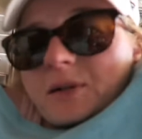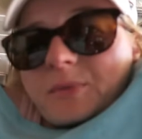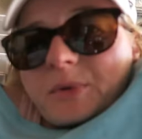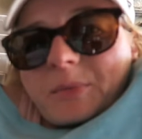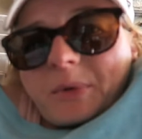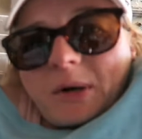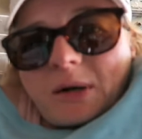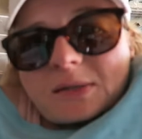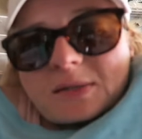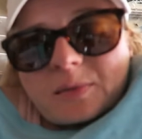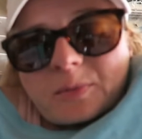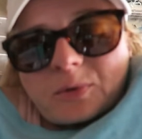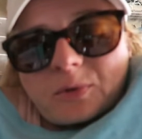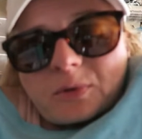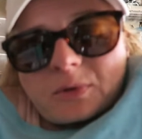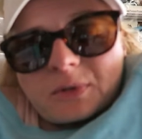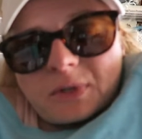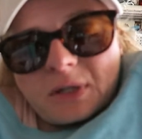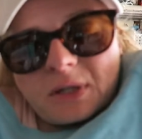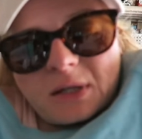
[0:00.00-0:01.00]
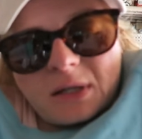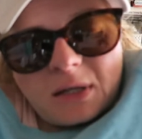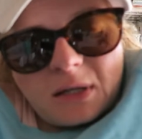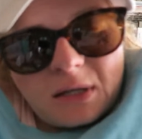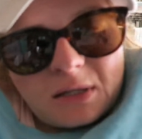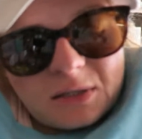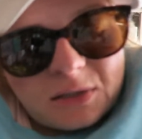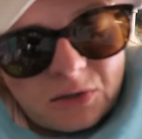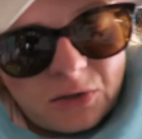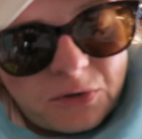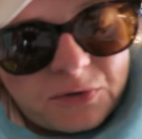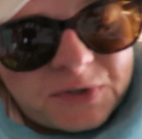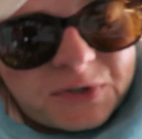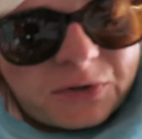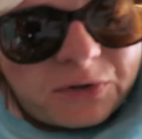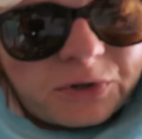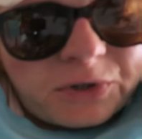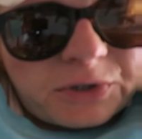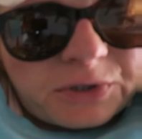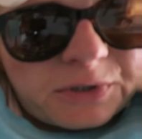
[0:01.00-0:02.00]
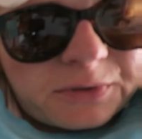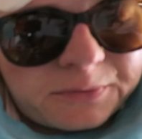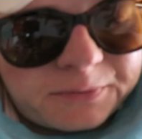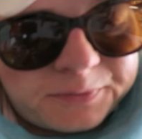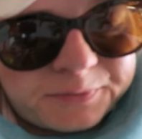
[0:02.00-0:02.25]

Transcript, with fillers: going to be possible to close the hood.